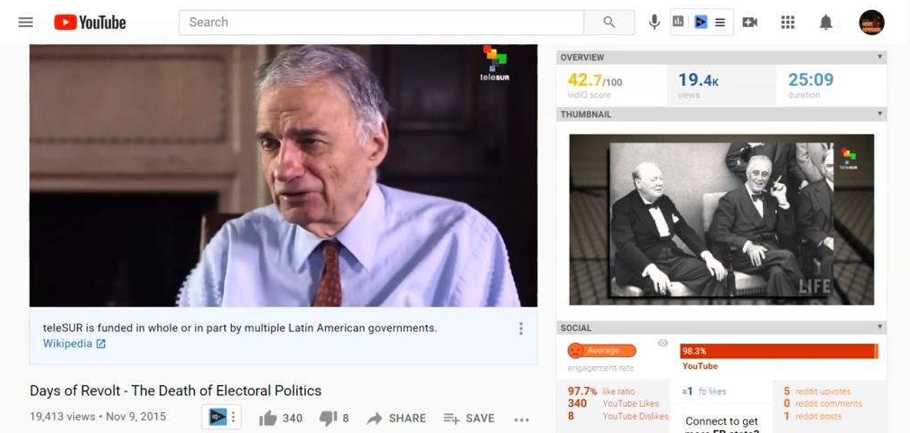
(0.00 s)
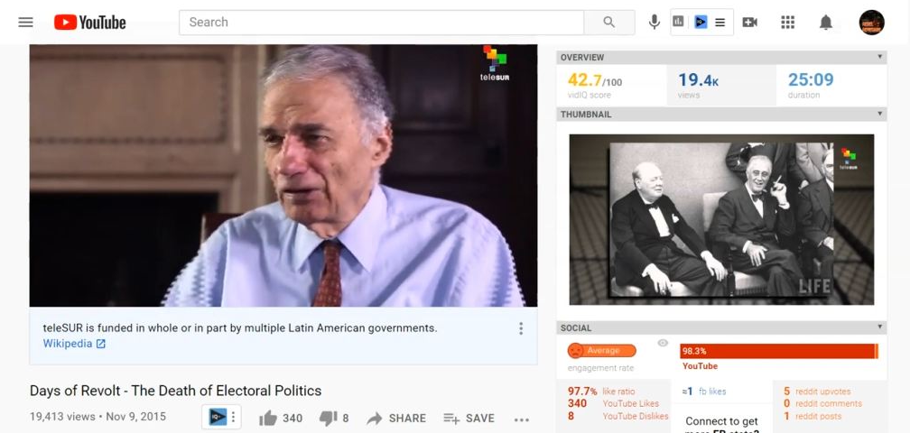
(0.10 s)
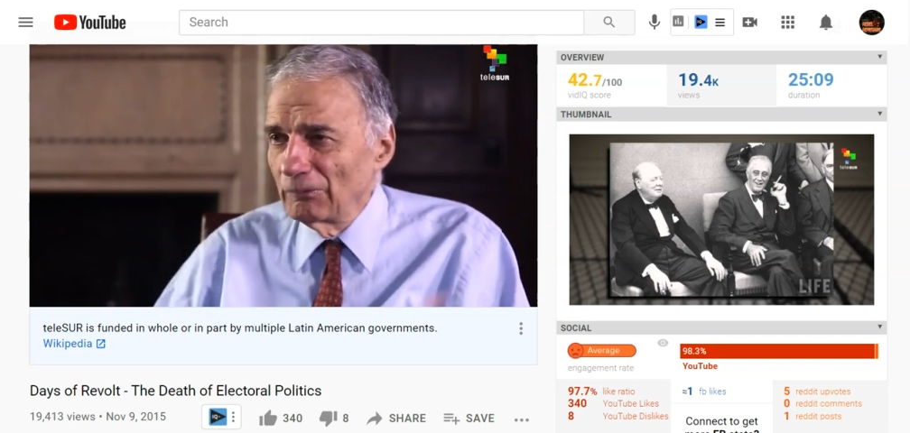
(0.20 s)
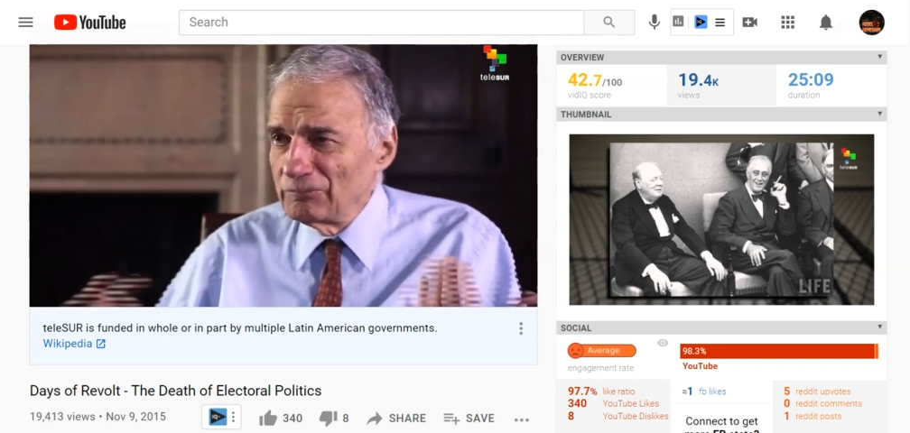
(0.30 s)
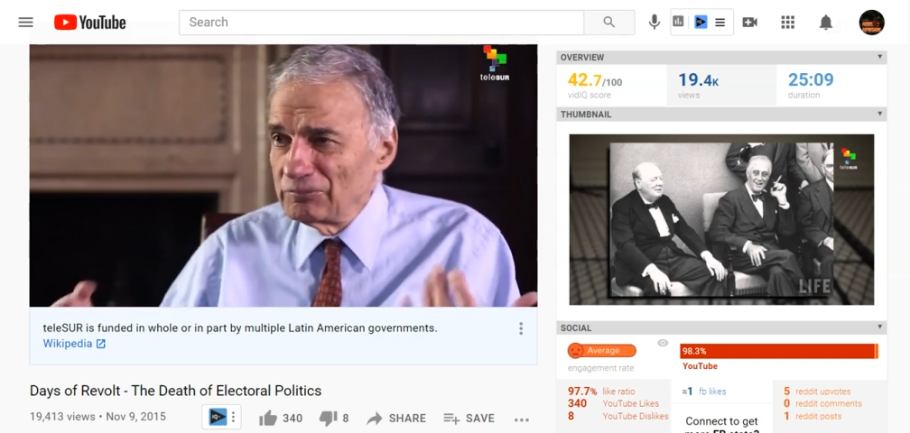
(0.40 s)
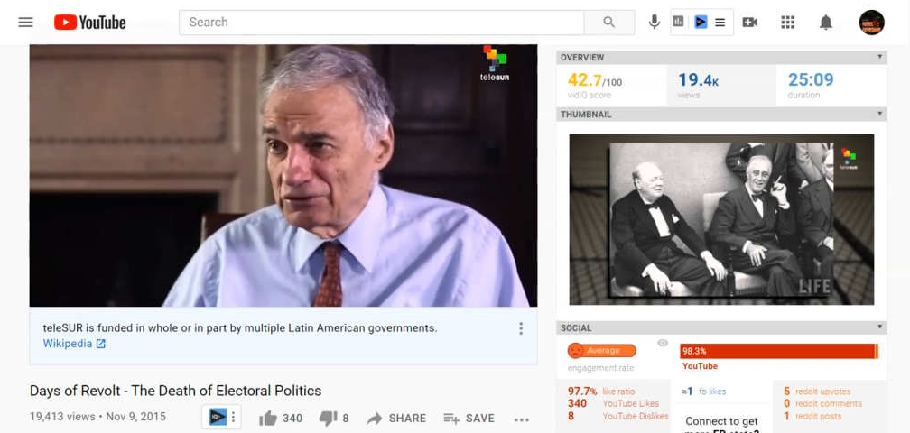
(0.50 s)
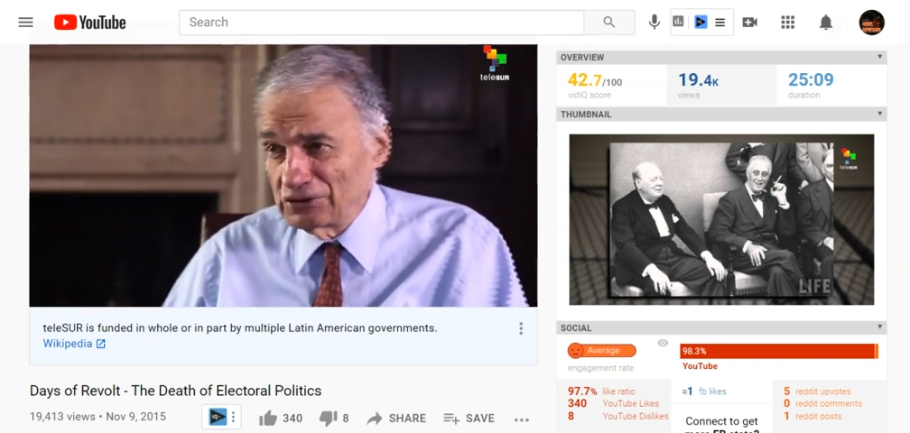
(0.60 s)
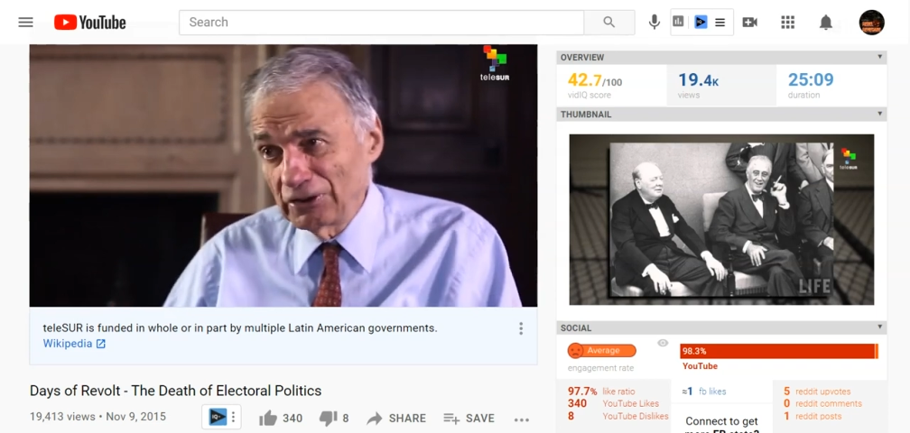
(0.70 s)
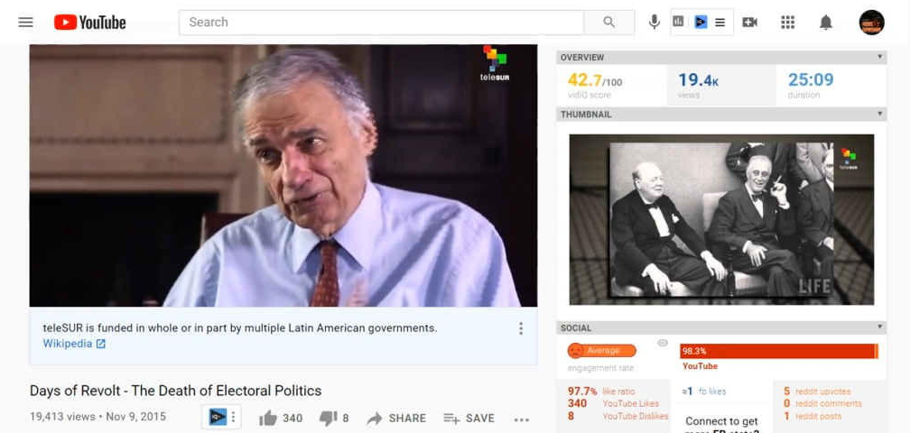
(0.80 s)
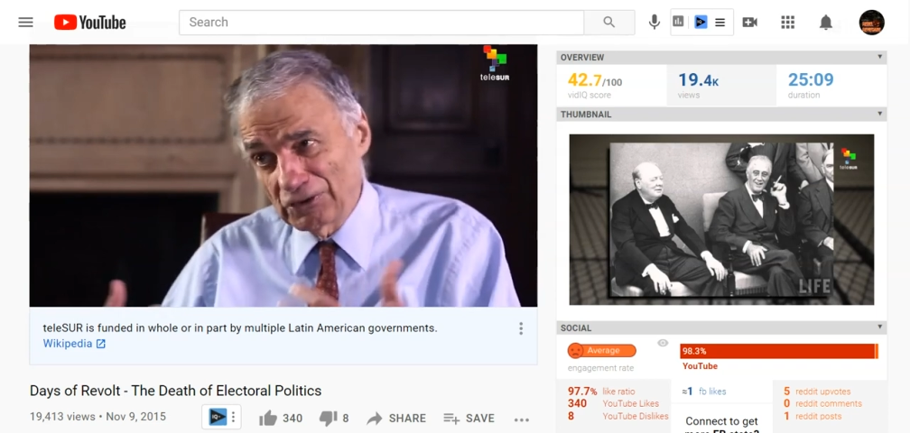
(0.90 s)
So
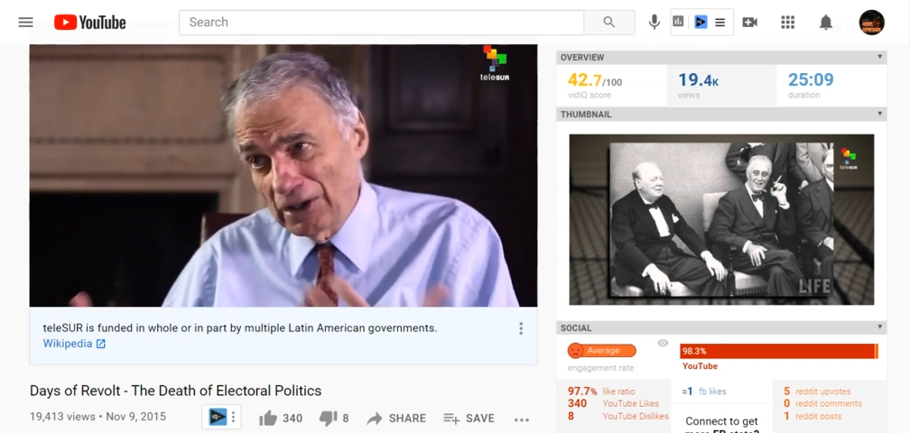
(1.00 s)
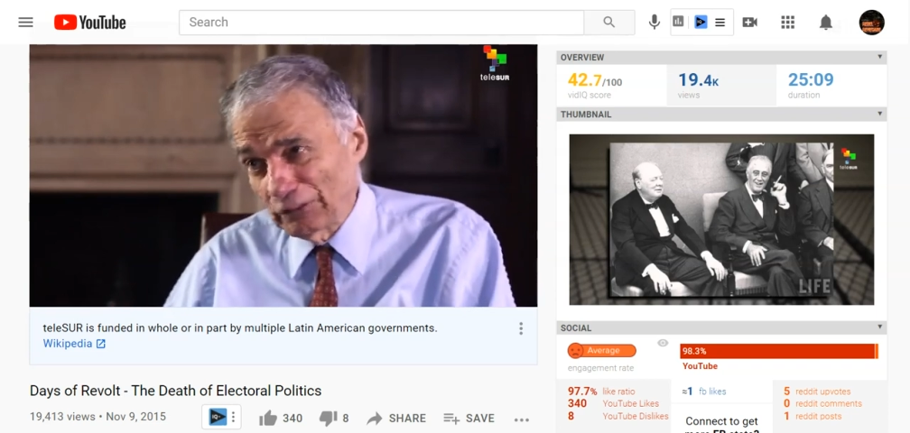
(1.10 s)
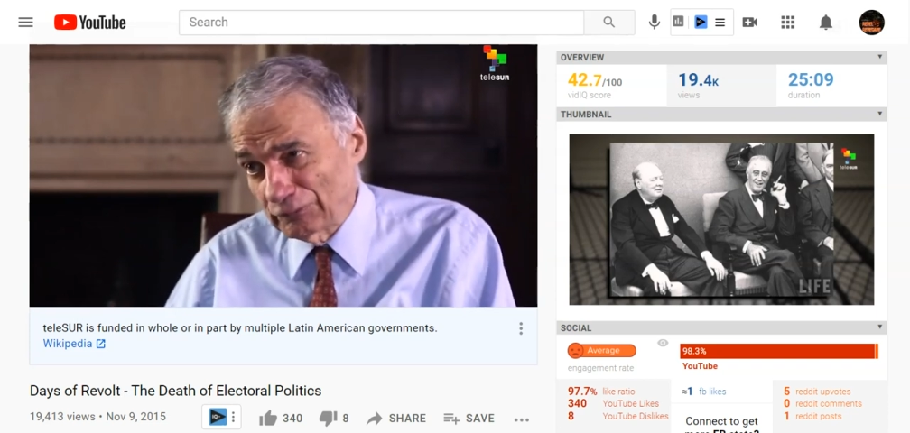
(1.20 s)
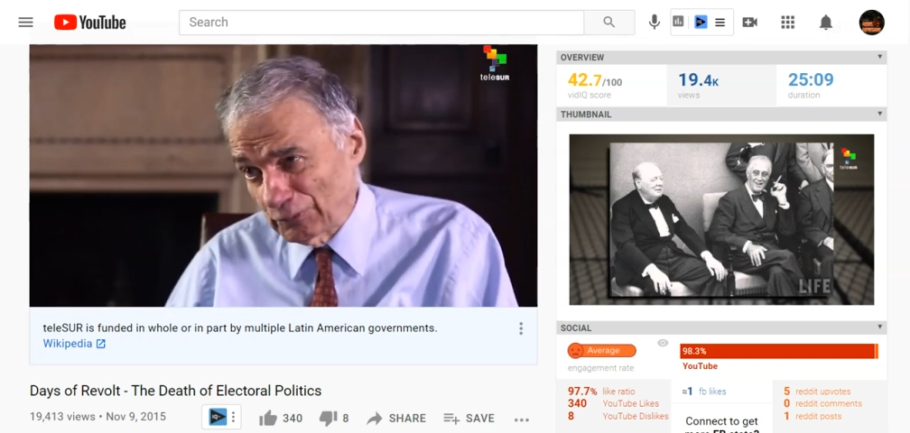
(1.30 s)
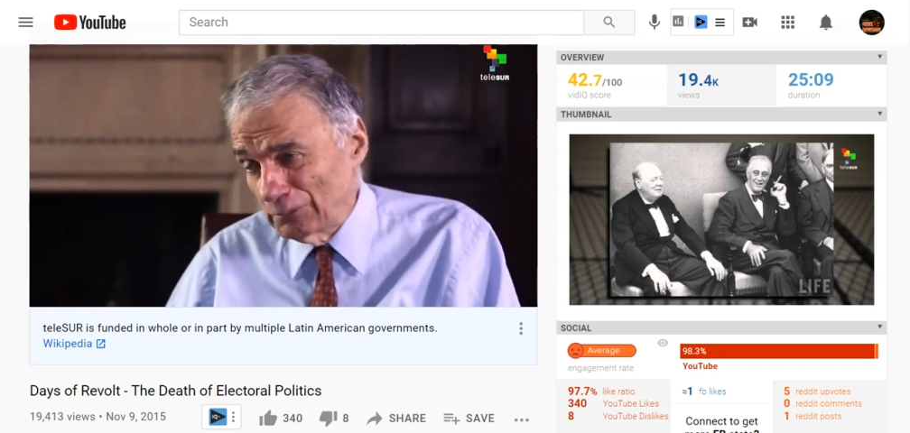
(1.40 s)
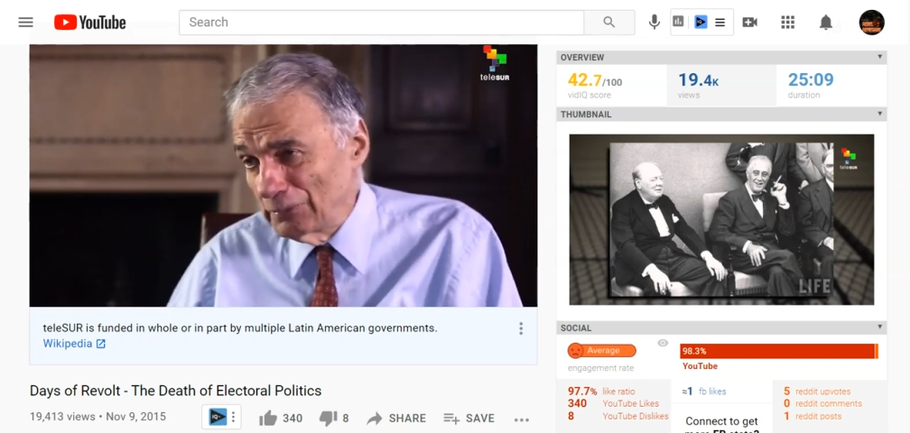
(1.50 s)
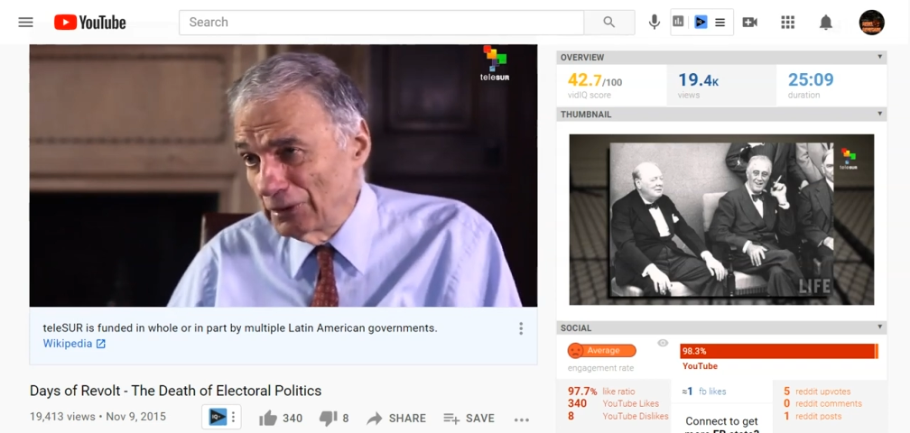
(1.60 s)
she is now for